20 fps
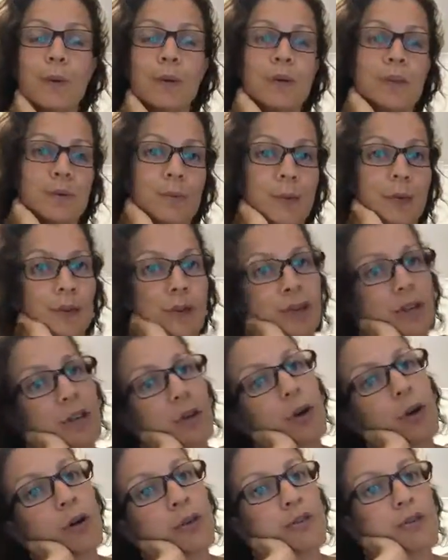Whereas when you're in a
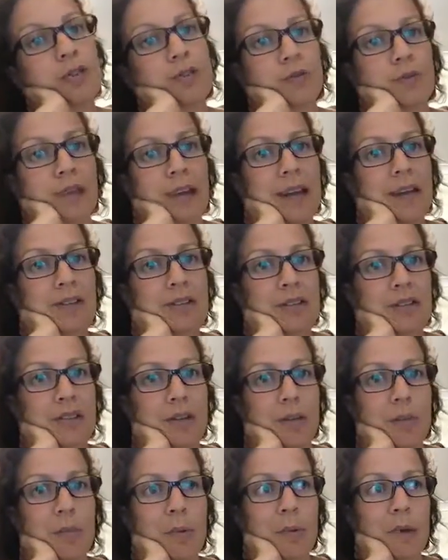conscious
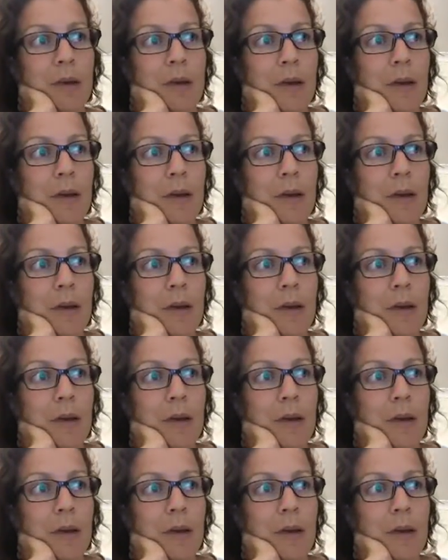relationship,